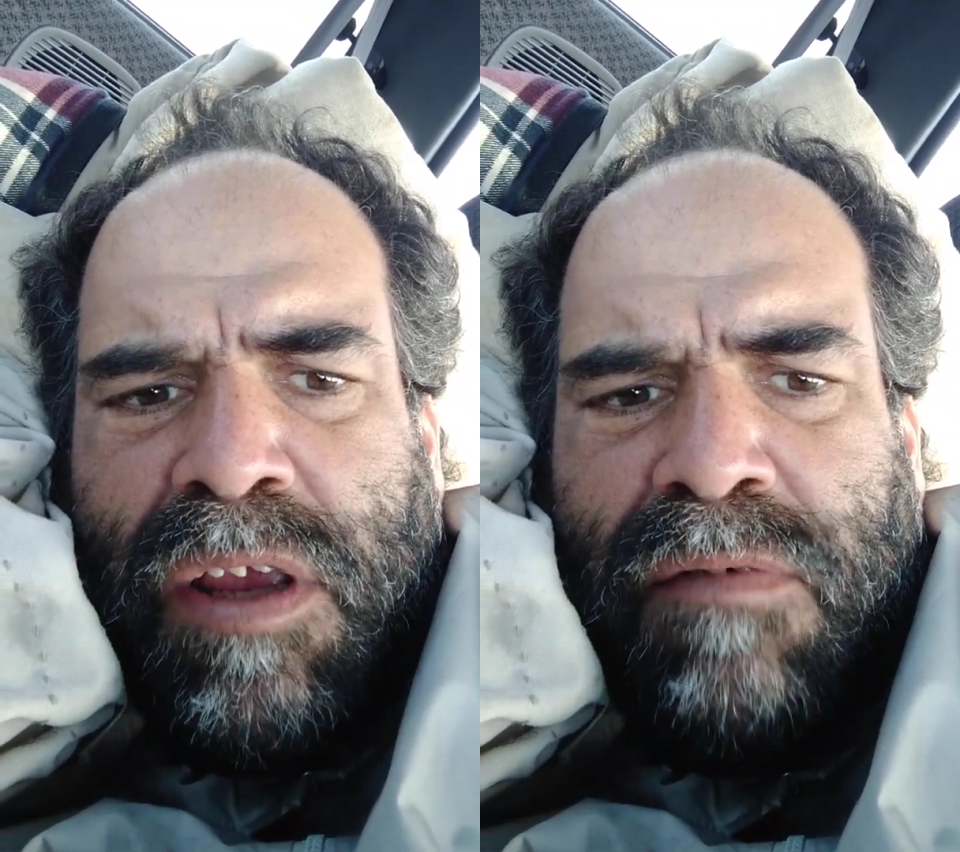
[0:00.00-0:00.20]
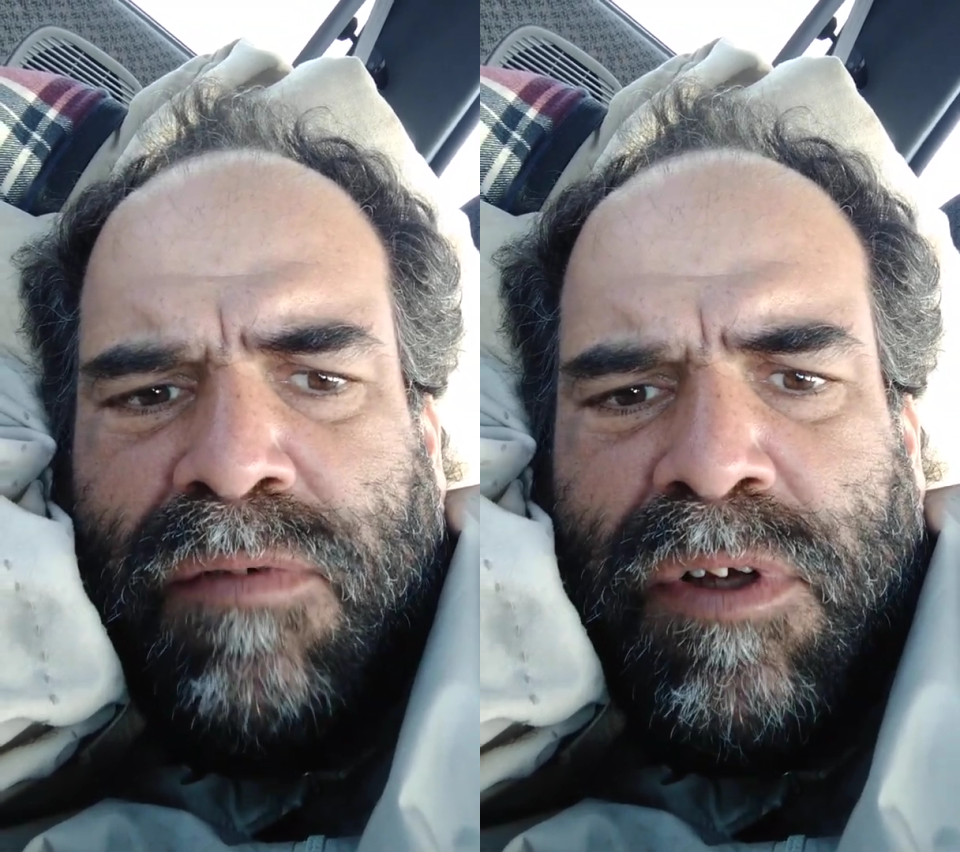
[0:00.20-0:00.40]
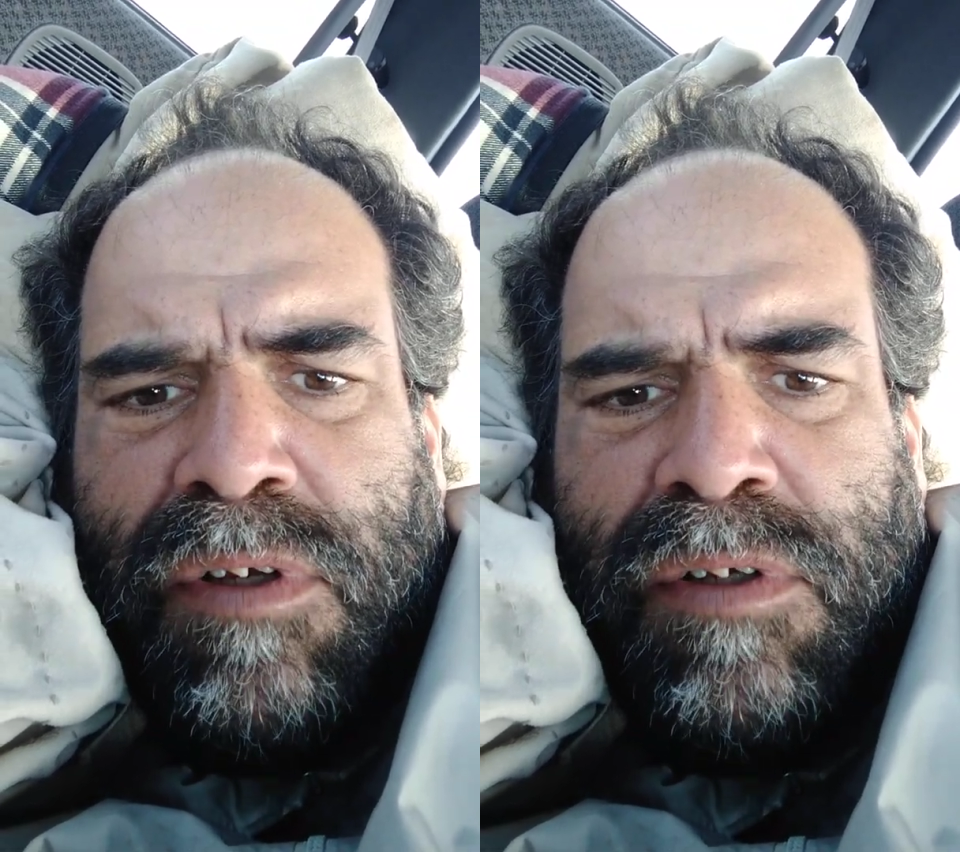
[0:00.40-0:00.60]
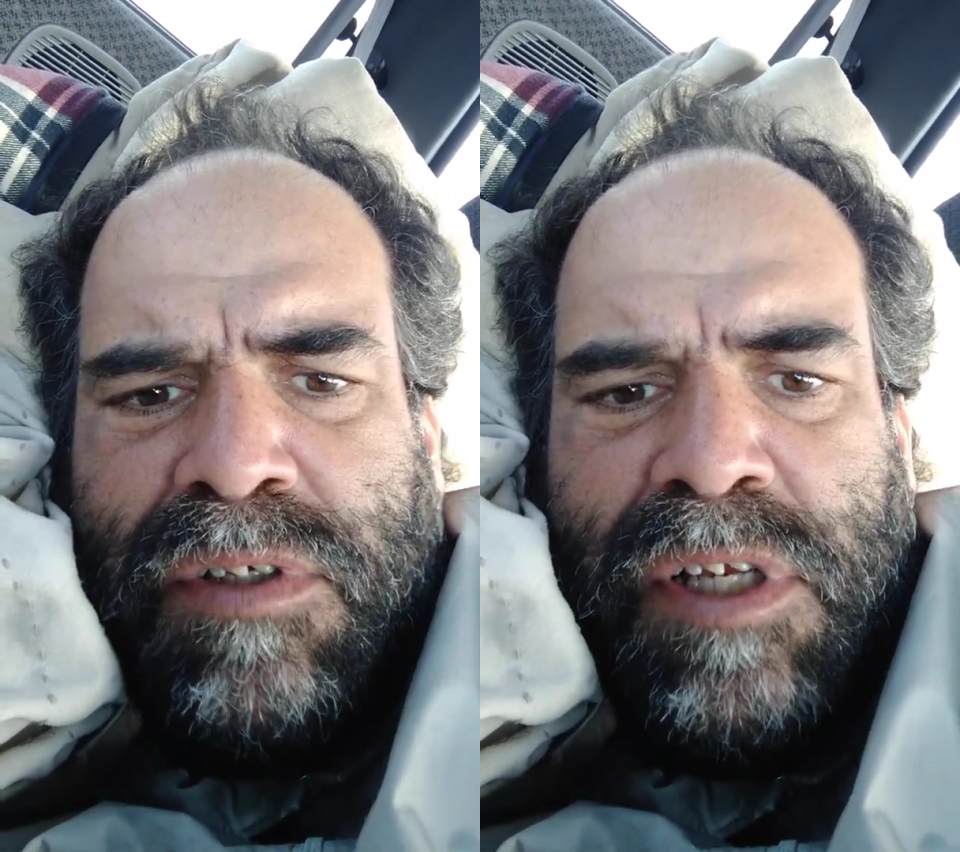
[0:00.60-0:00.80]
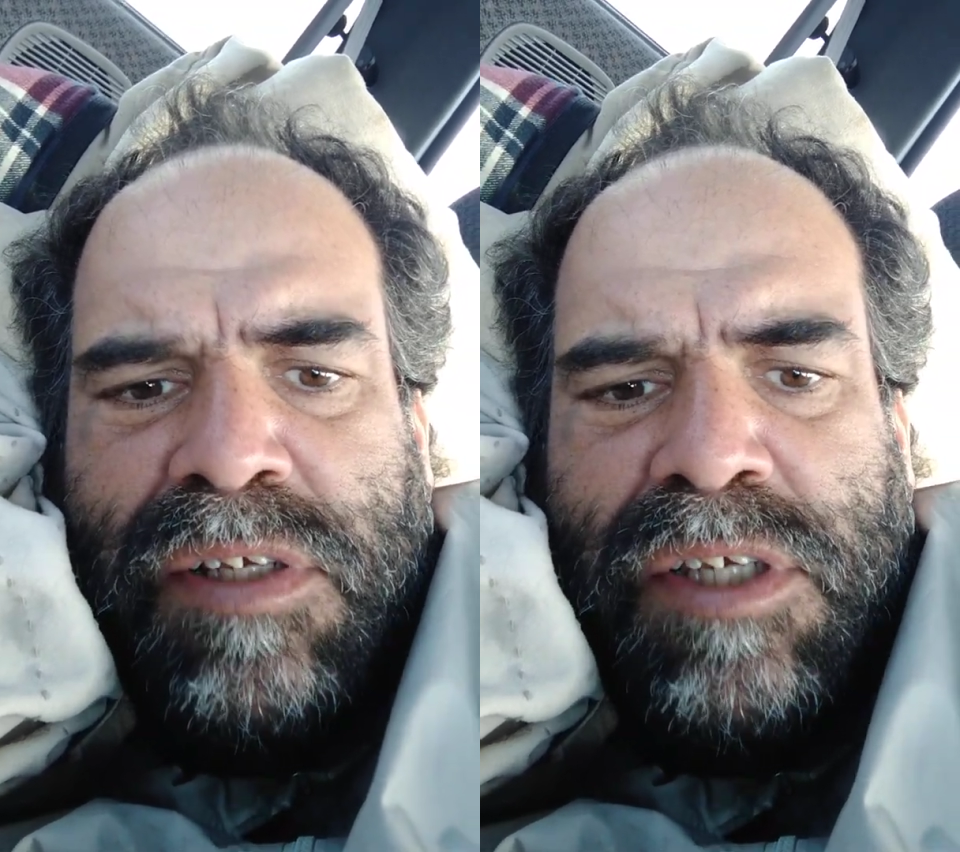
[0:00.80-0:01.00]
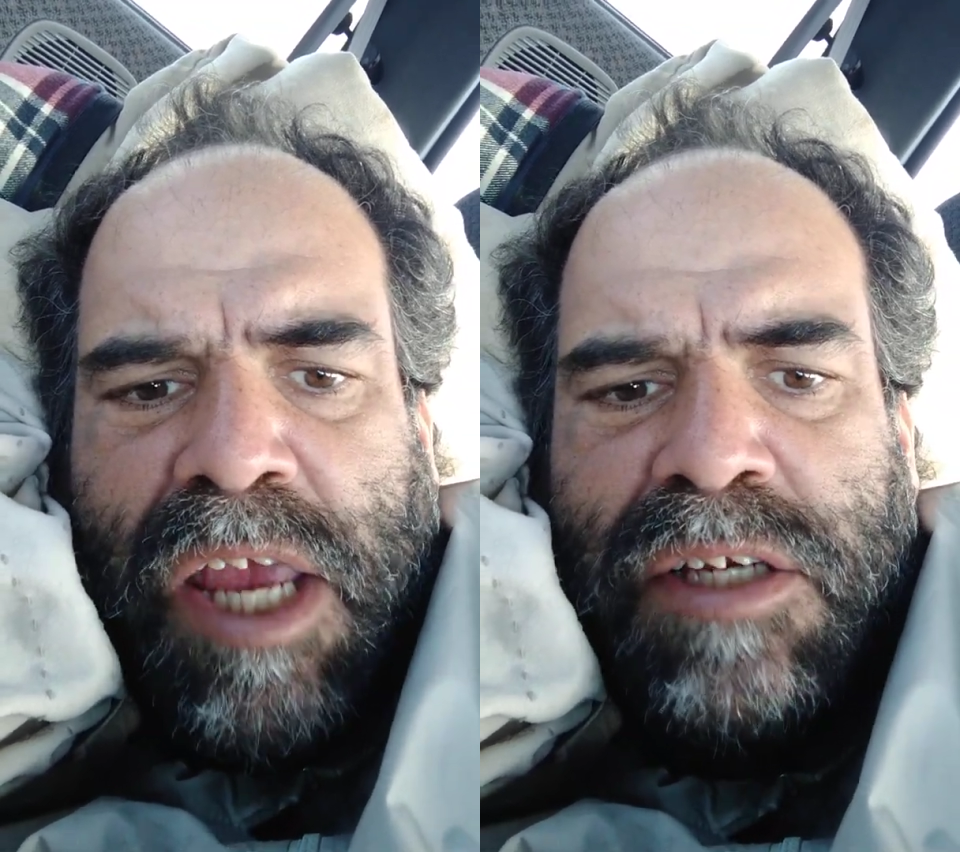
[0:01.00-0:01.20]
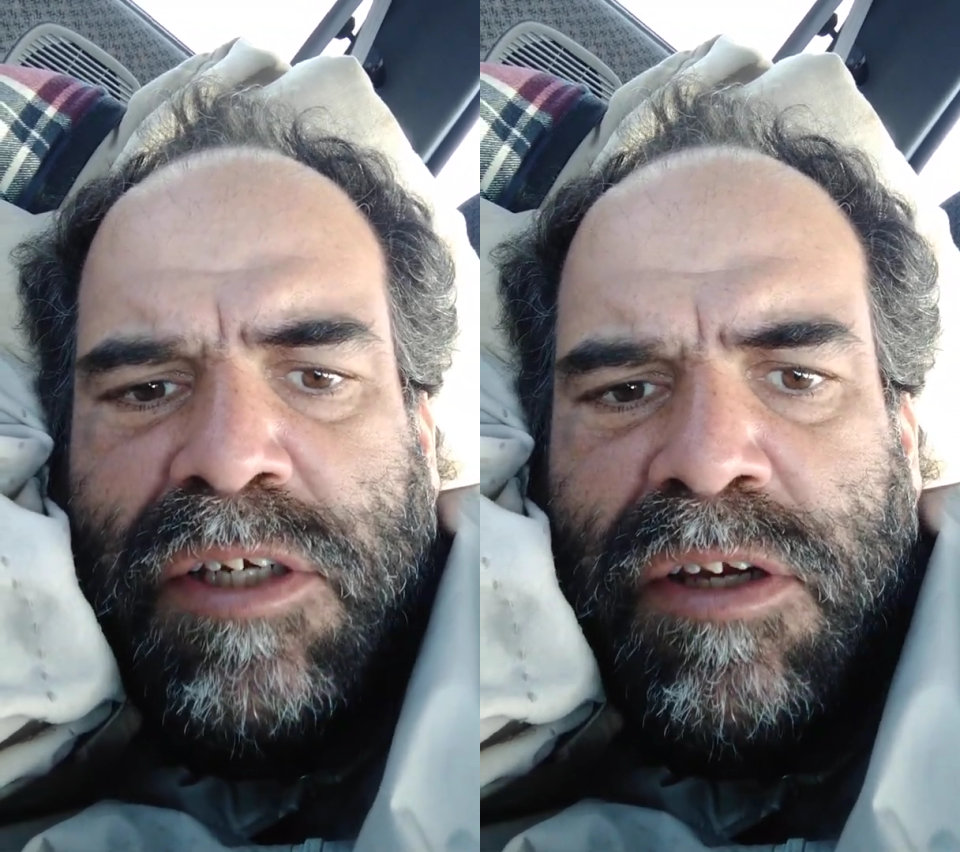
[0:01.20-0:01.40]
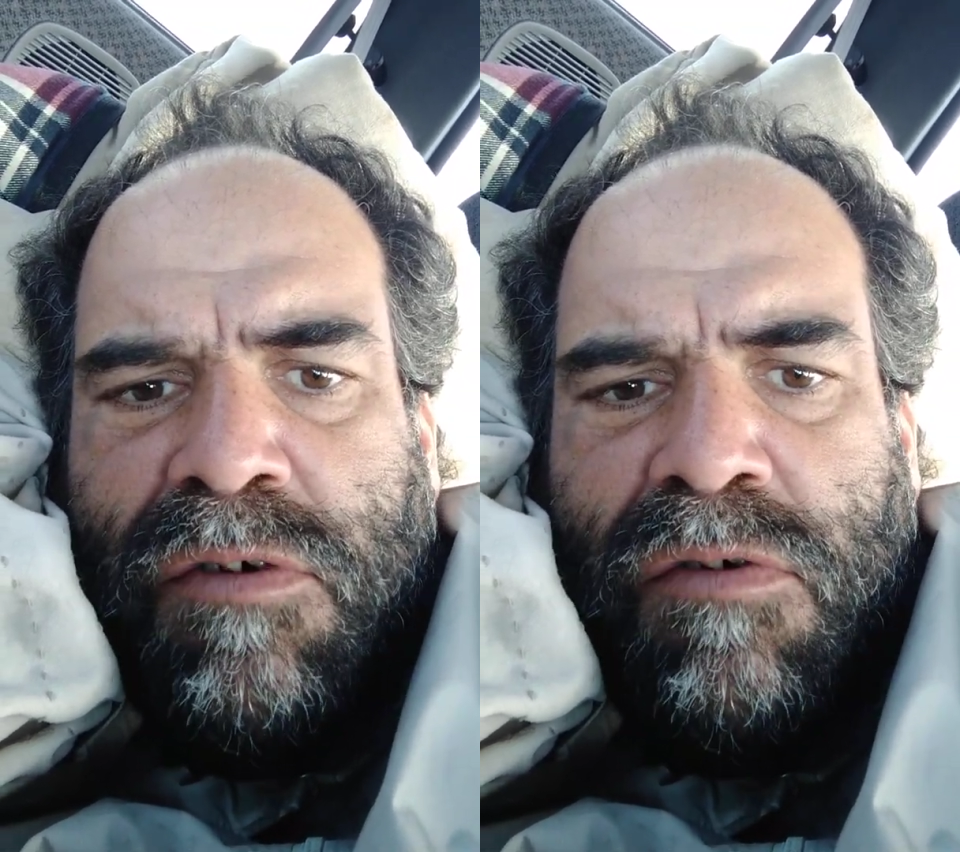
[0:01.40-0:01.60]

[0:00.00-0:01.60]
of sensation